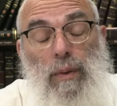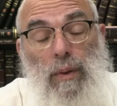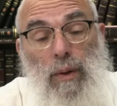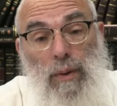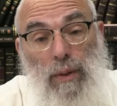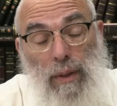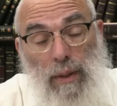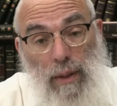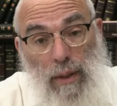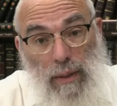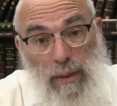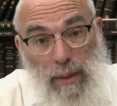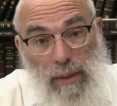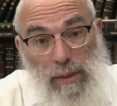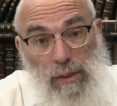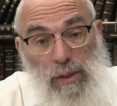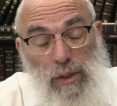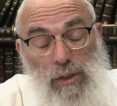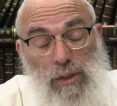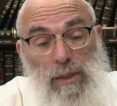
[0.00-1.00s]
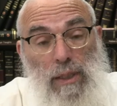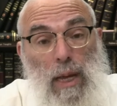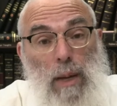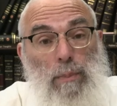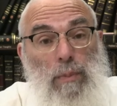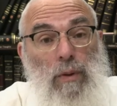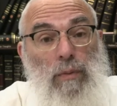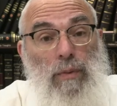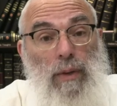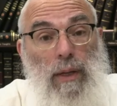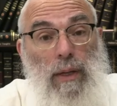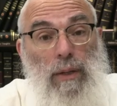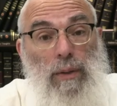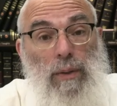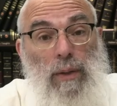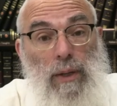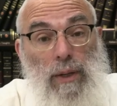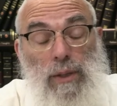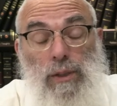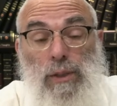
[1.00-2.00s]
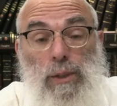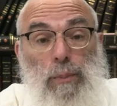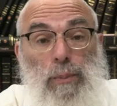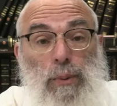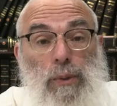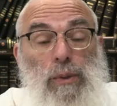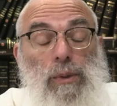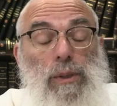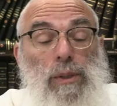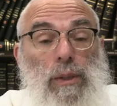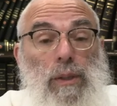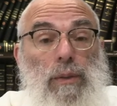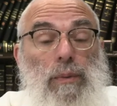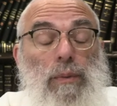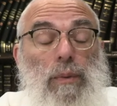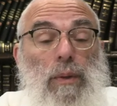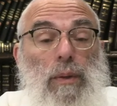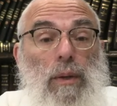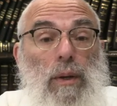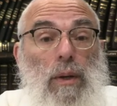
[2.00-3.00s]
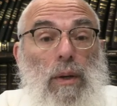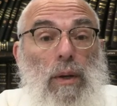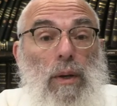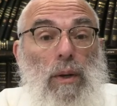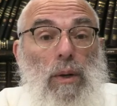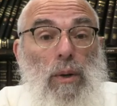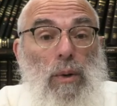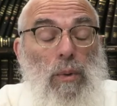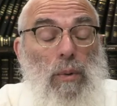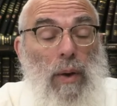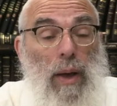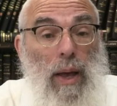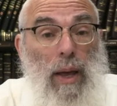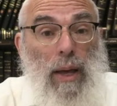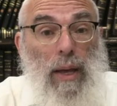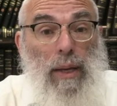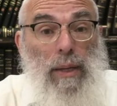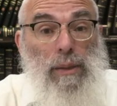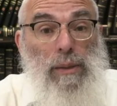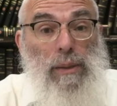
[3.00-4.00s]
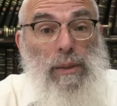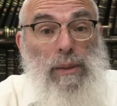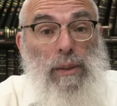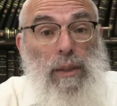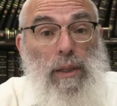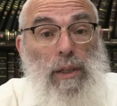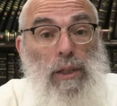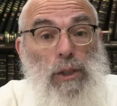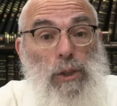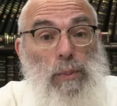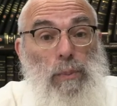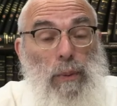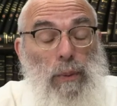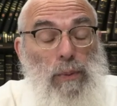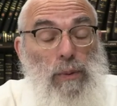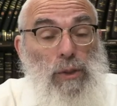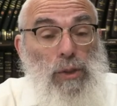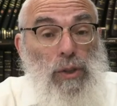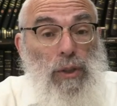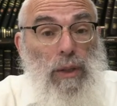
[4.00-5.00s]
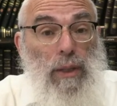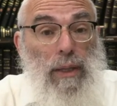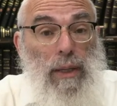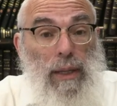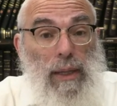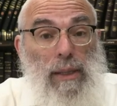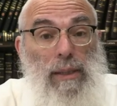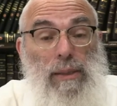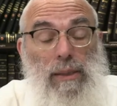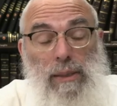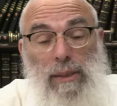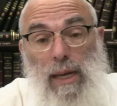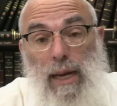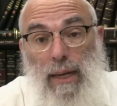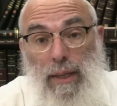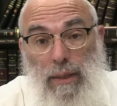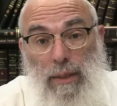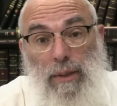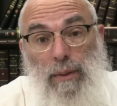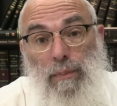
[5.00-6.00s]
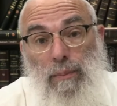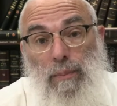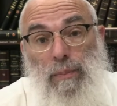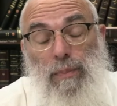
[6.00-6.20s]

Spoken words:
Okay, now let's just stop over here. Here's a person who has spiritual insight.